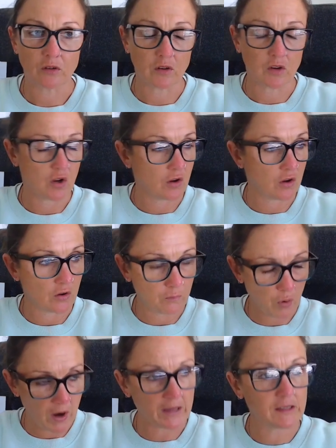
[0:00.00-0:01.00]
your
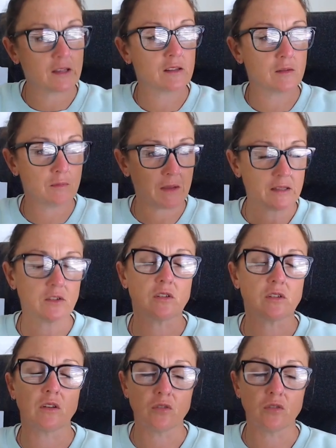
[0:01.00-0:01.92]
brain sends a message to your